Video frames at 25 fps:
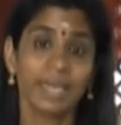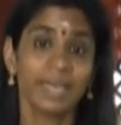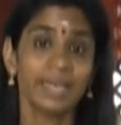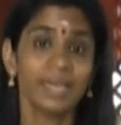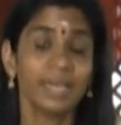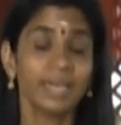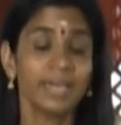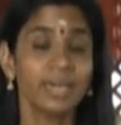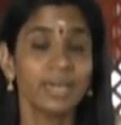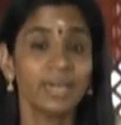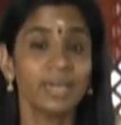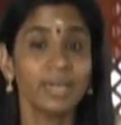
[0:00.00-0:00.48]

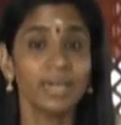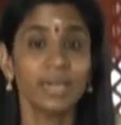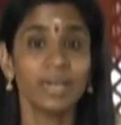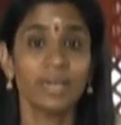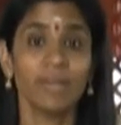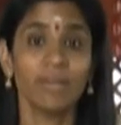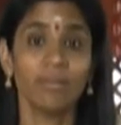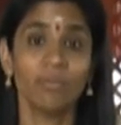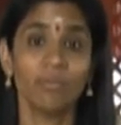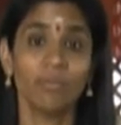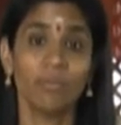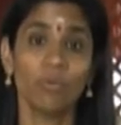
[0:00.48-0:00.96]
Here,
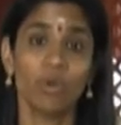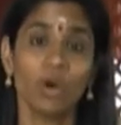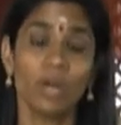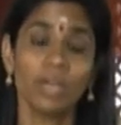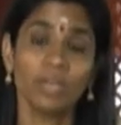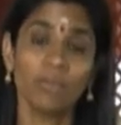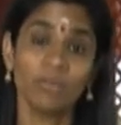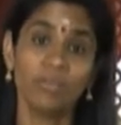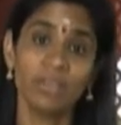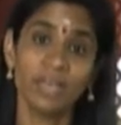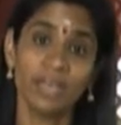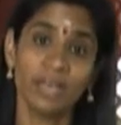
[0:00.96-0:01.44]
what
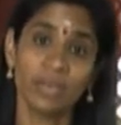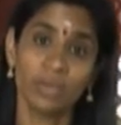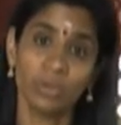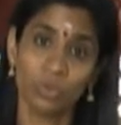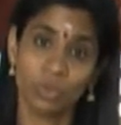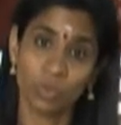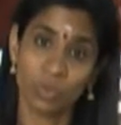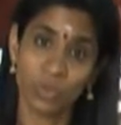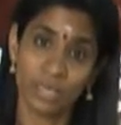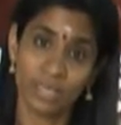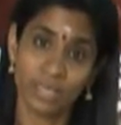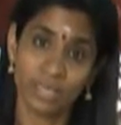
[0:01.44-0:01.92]
we are
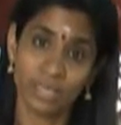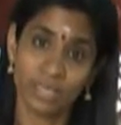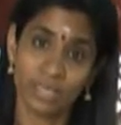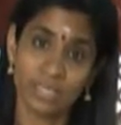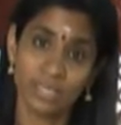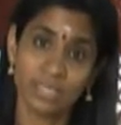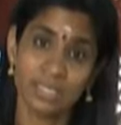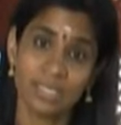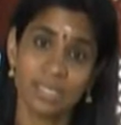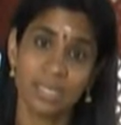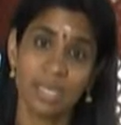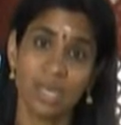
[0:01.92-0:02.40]
doing
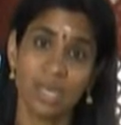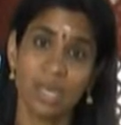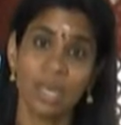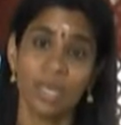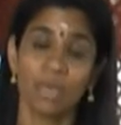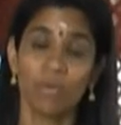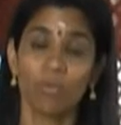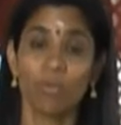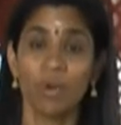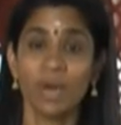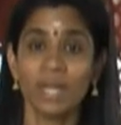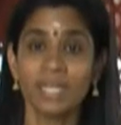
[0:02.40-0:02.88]
is,
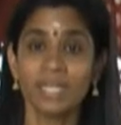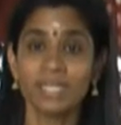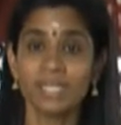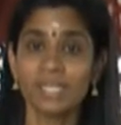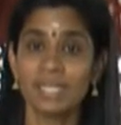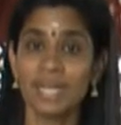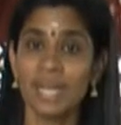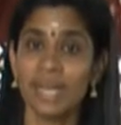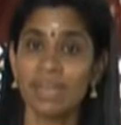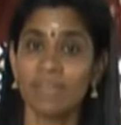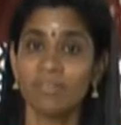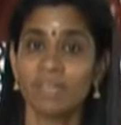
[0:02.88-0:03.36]
one
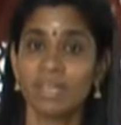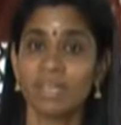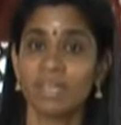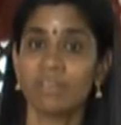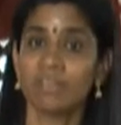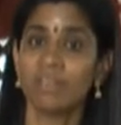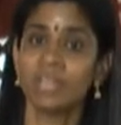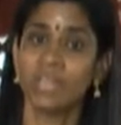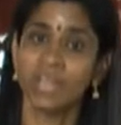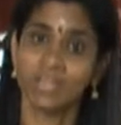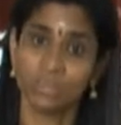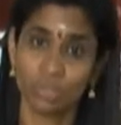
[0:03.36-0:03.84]
side we are
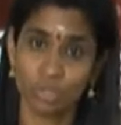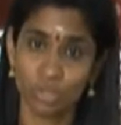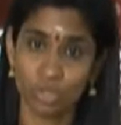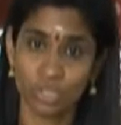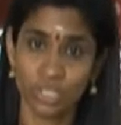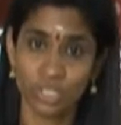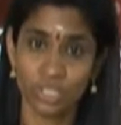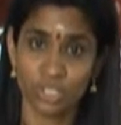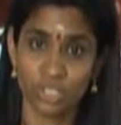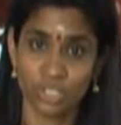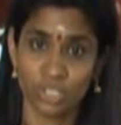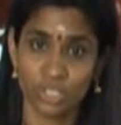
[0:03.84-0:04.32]
giving
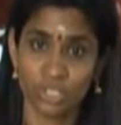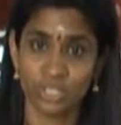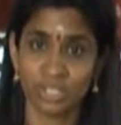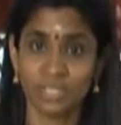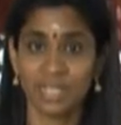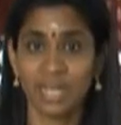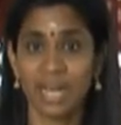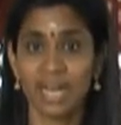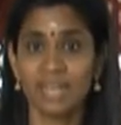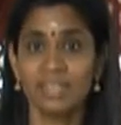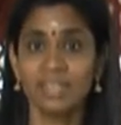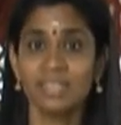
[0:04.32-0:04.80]
education,
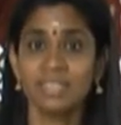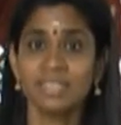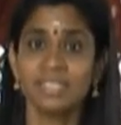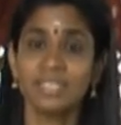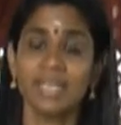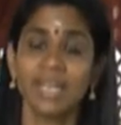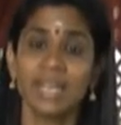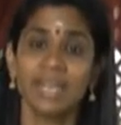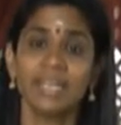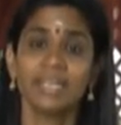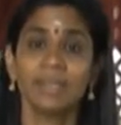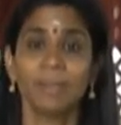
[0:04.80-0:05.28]
the other
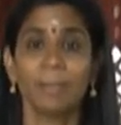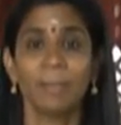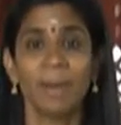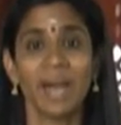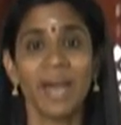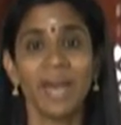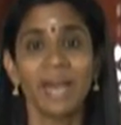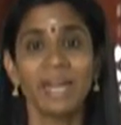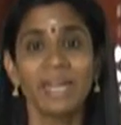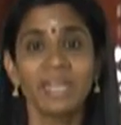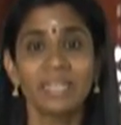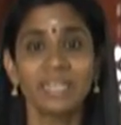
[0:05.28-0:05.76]
side the
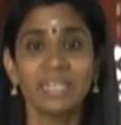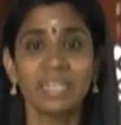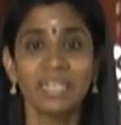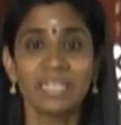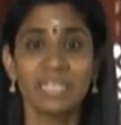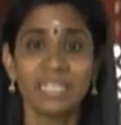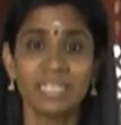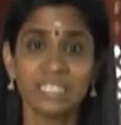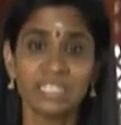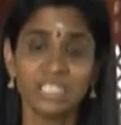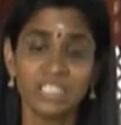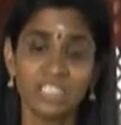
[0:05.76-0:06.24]
parental
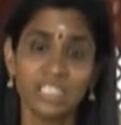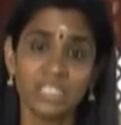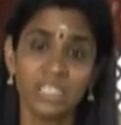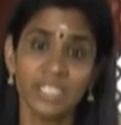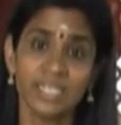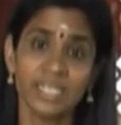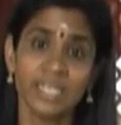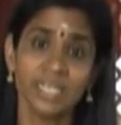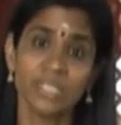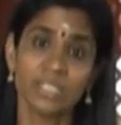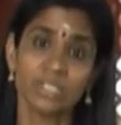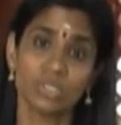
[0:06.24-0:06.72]

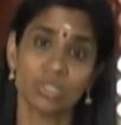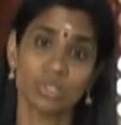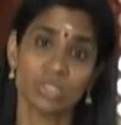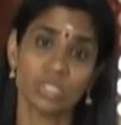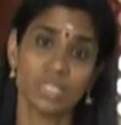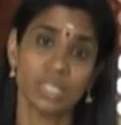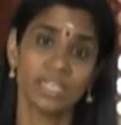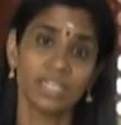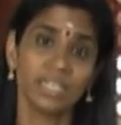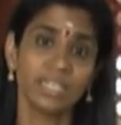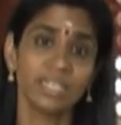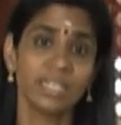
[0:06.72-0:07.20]
conditioning and
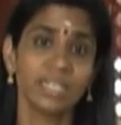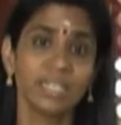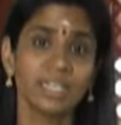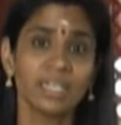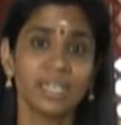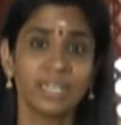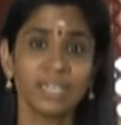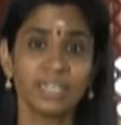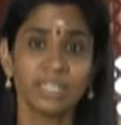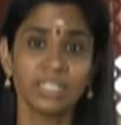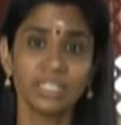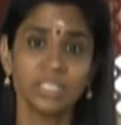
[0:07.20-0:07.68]
societal
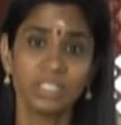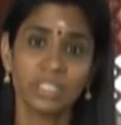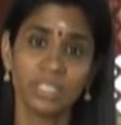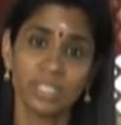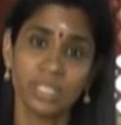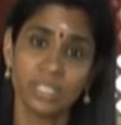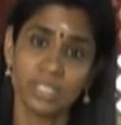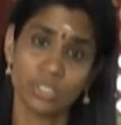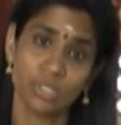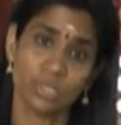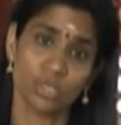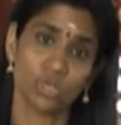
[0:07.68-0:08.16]
conditioning
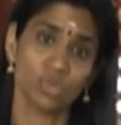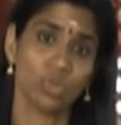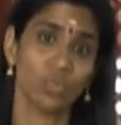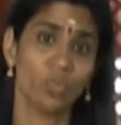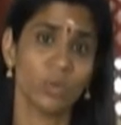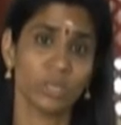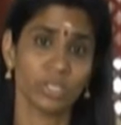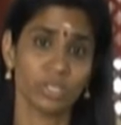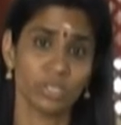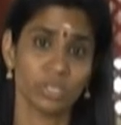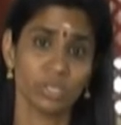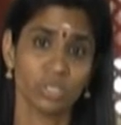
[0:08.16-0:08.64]
is too
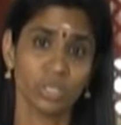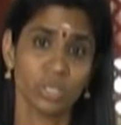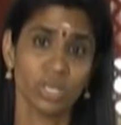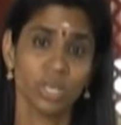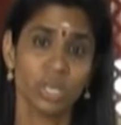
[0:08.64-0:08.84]
much.